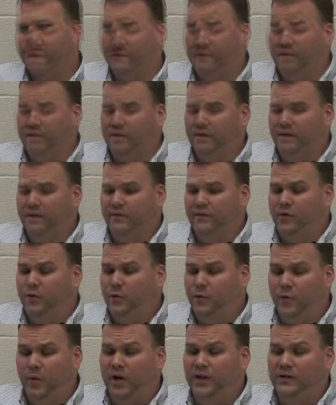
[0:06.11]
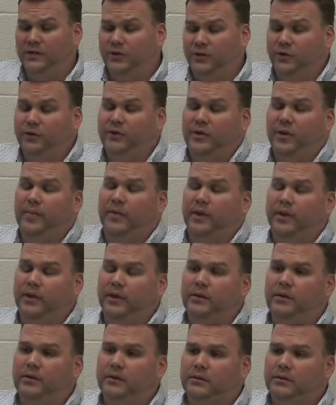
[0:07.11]
If you want to do something
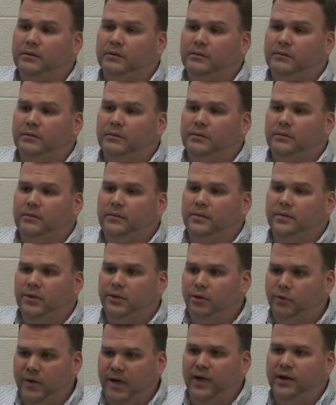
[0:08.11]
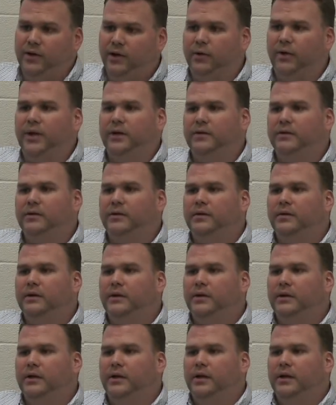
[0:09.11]
here, you can do it.
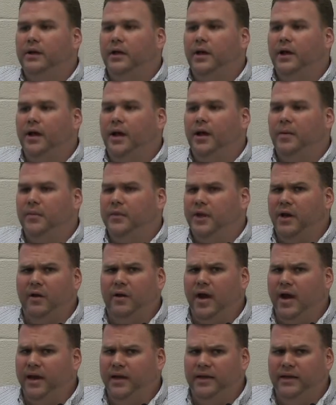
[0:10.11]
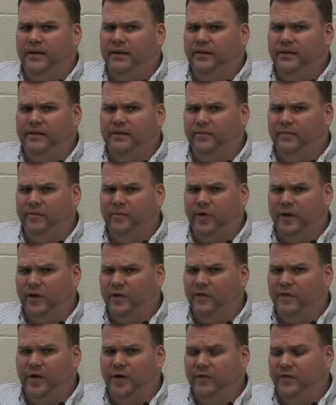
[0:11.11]
One of
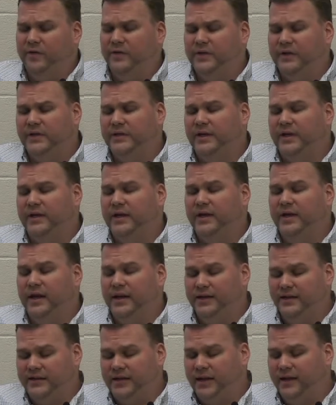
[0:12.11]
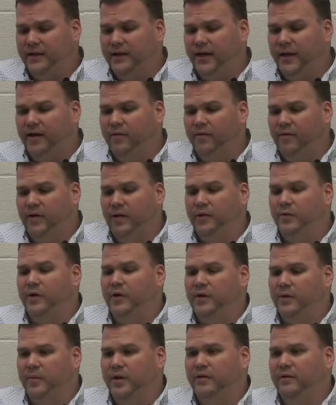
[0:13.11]
the very first things I did, I decided that I really
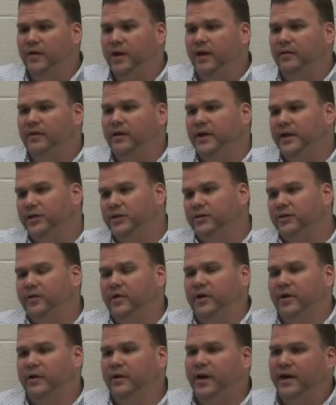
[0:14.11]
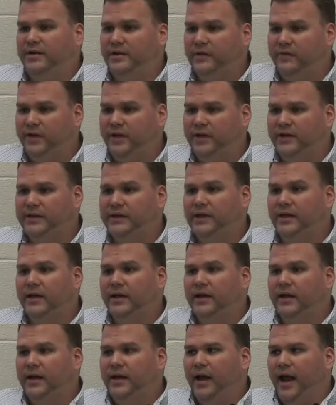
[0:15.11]
wanted to be involved in extracurricular activities.
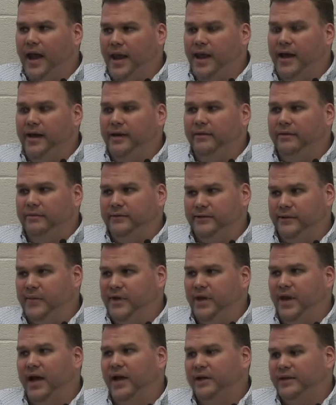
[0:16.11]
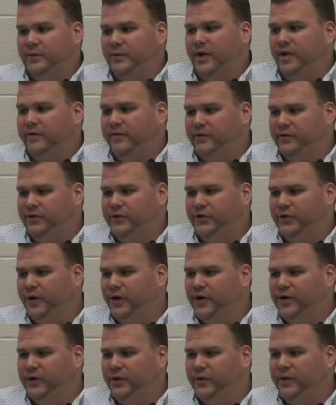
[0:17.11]
And to be honest, when I first
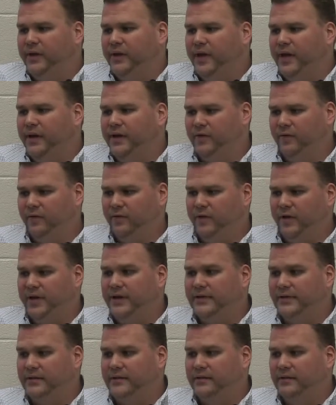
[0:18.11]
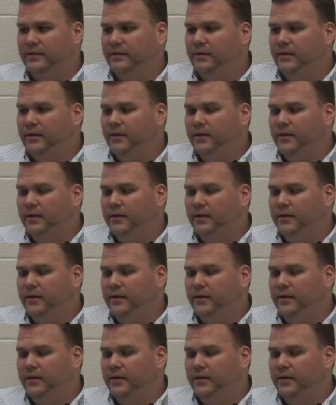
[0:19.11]
started doing that, the reason